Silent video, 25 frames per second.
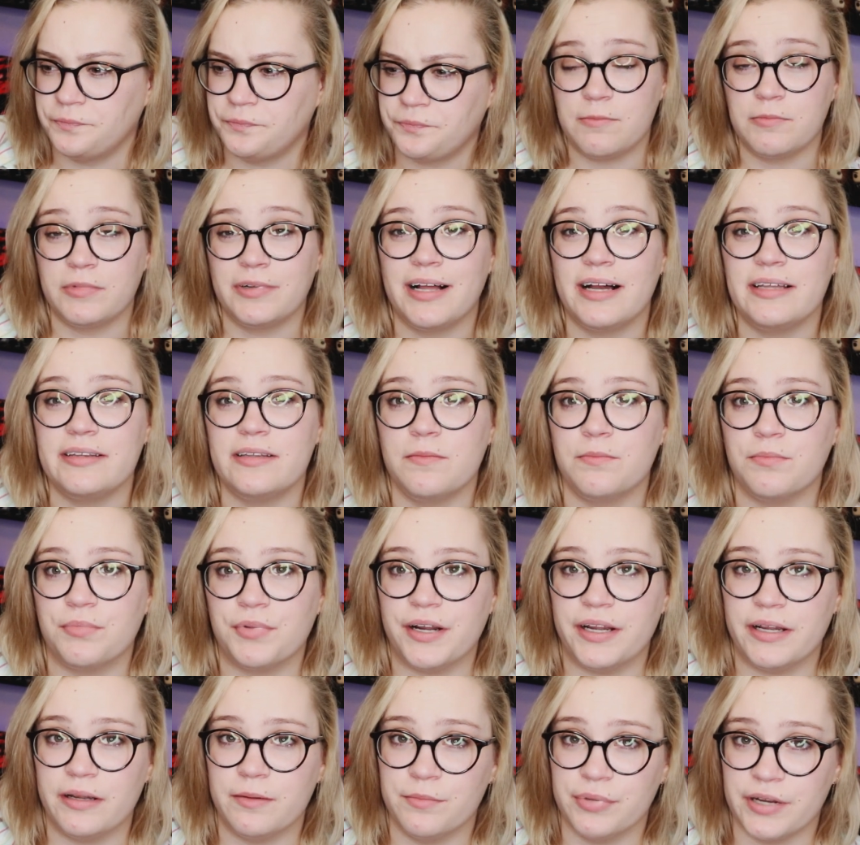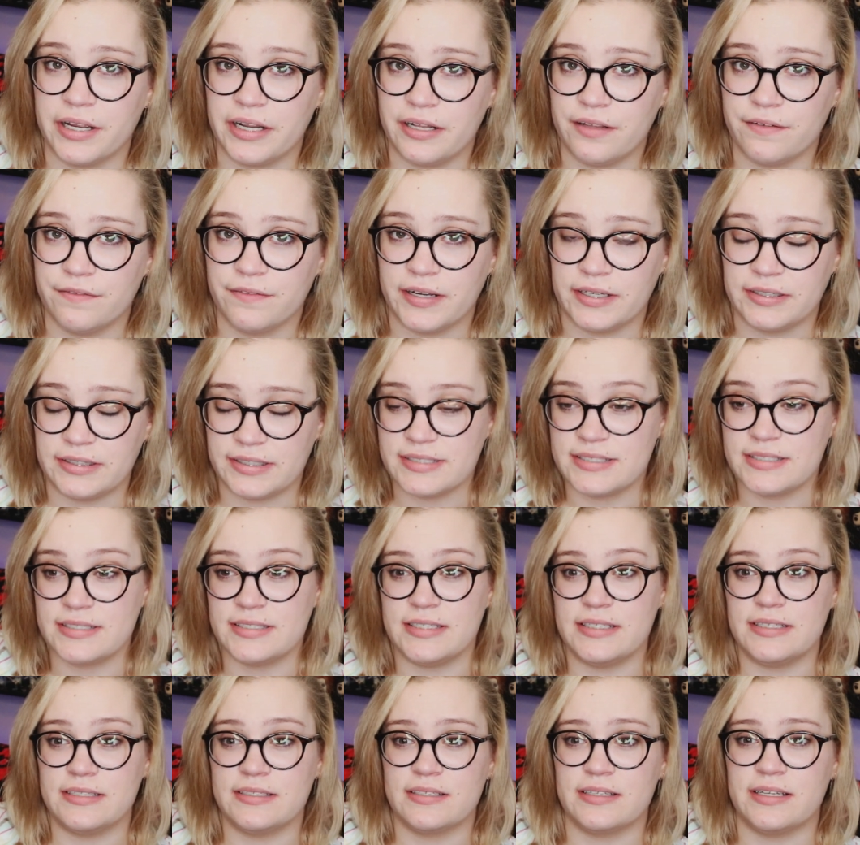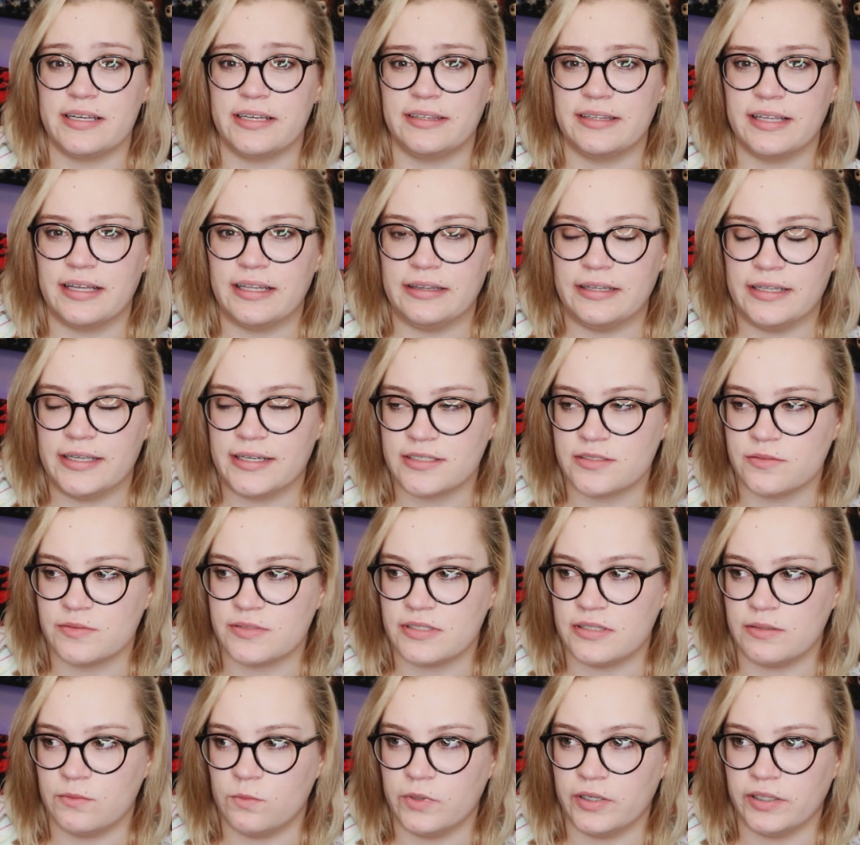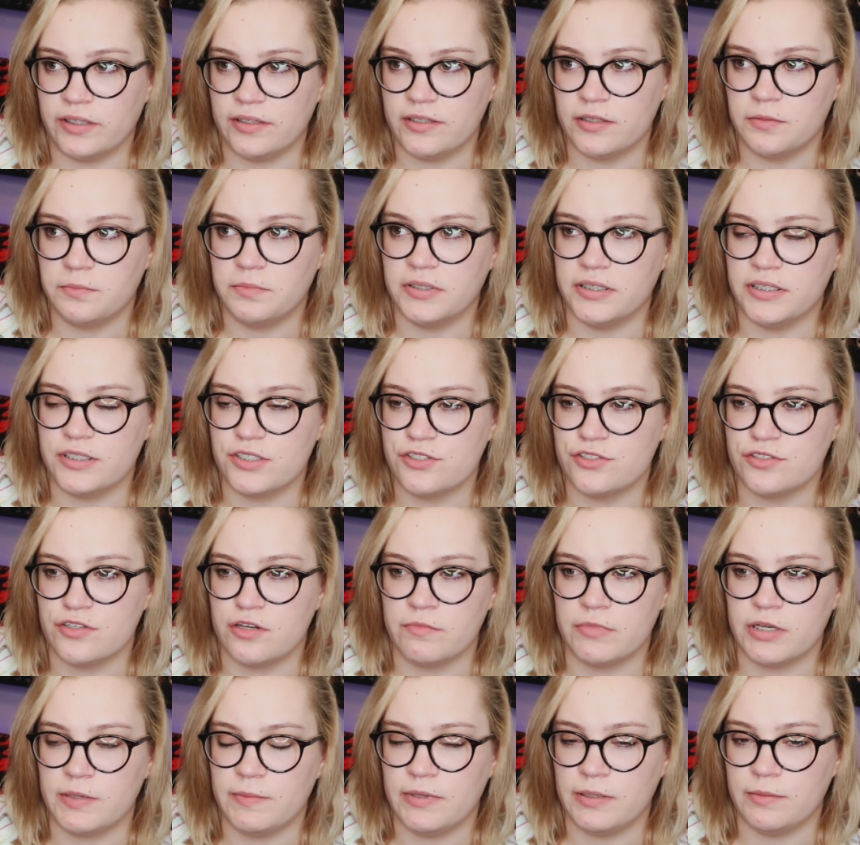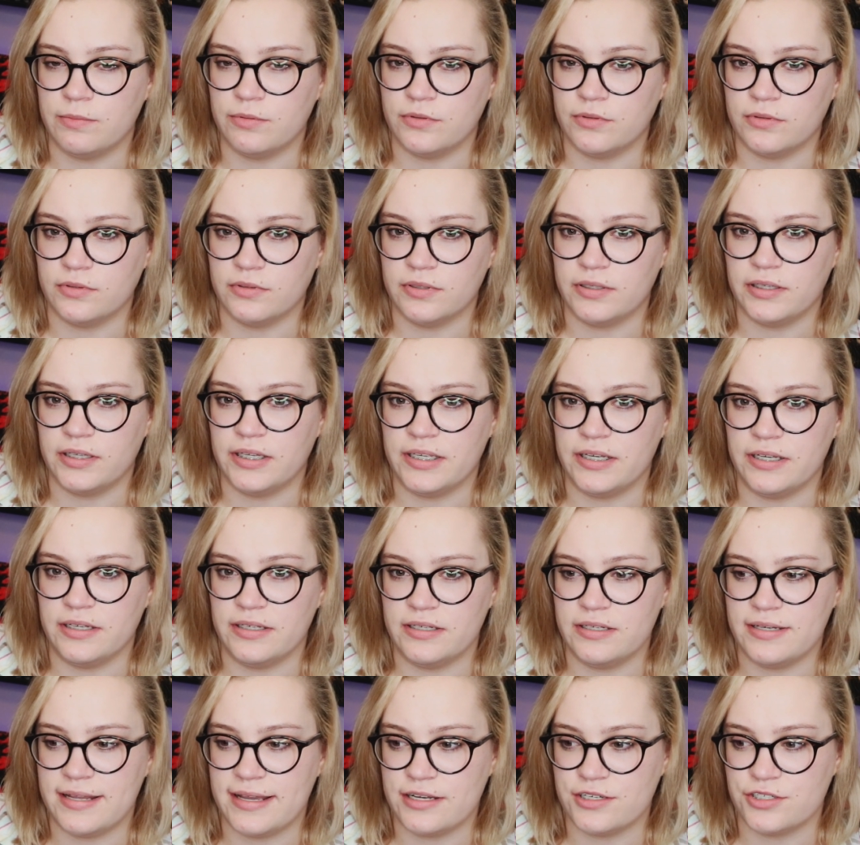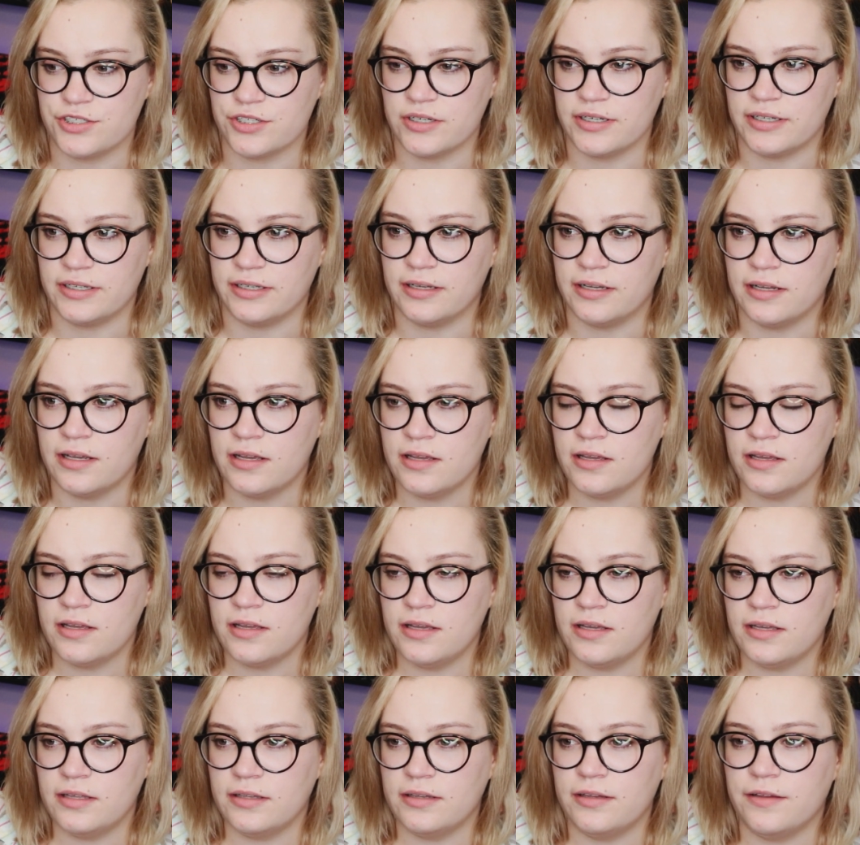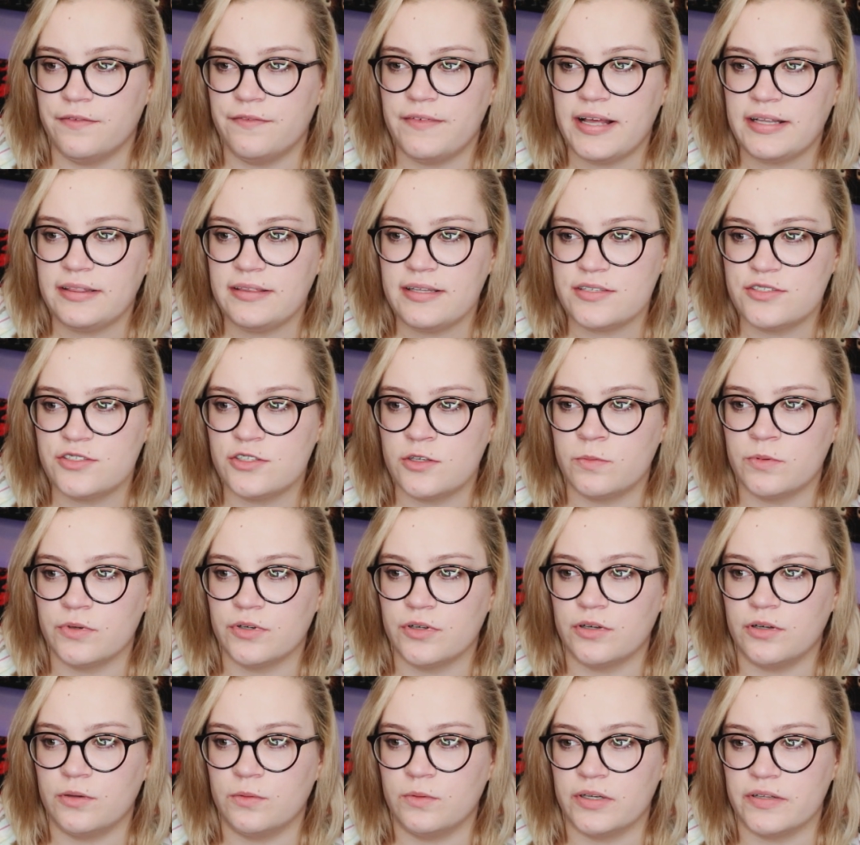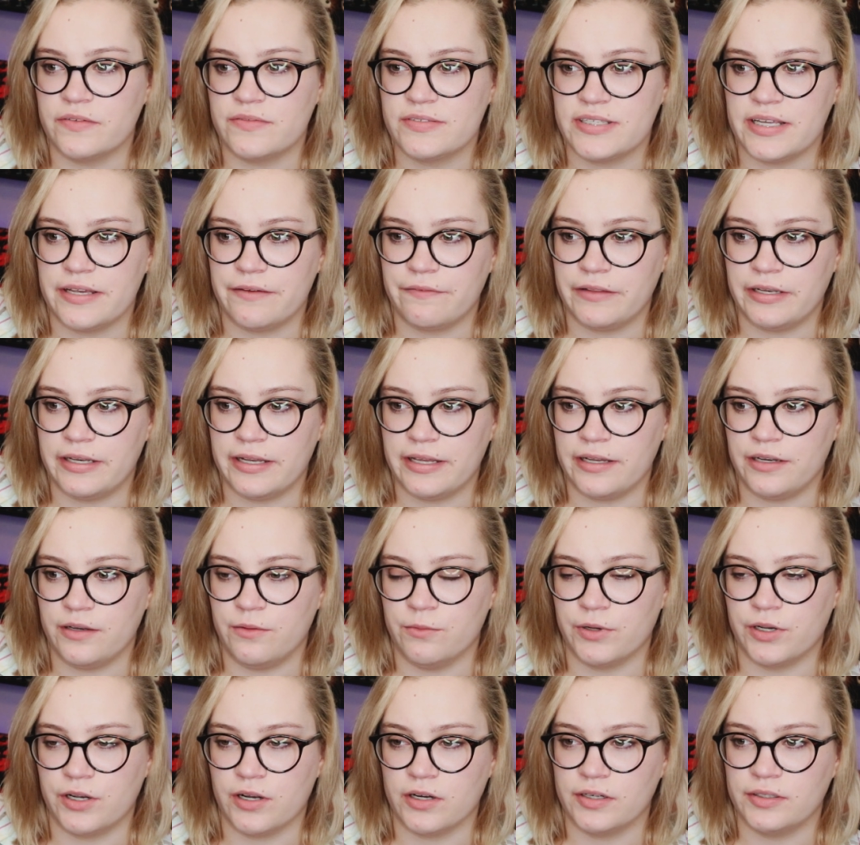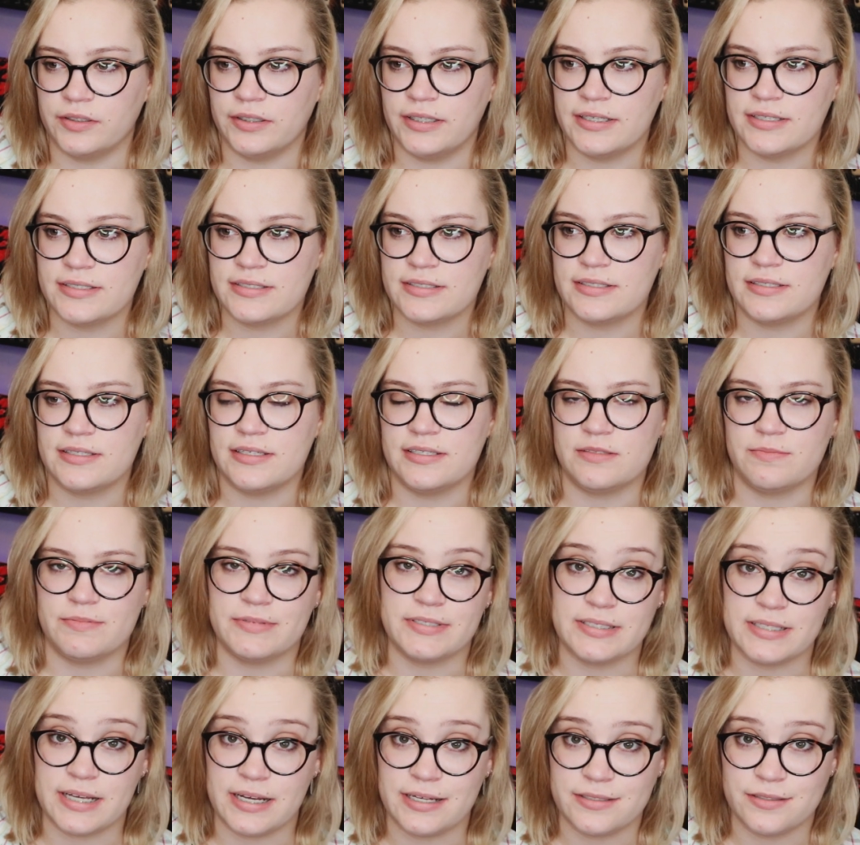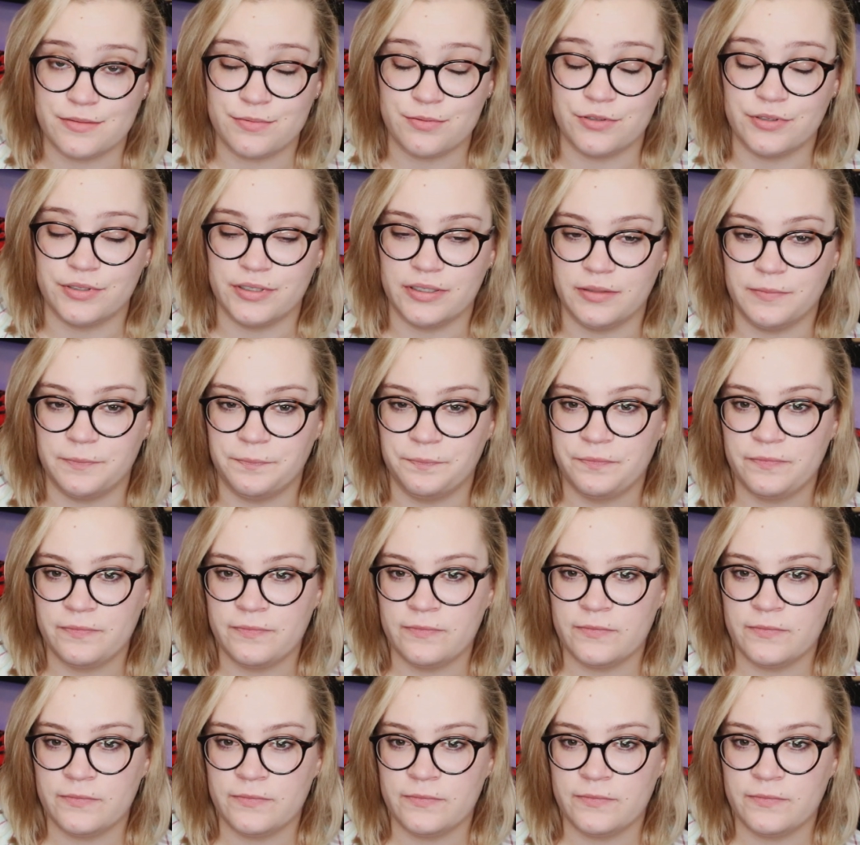I'm glad that Brainy finally sees, like, that Lex was willing to put so many people in danger, and the fact that Supergirl would have saved the day regardless is besides the point.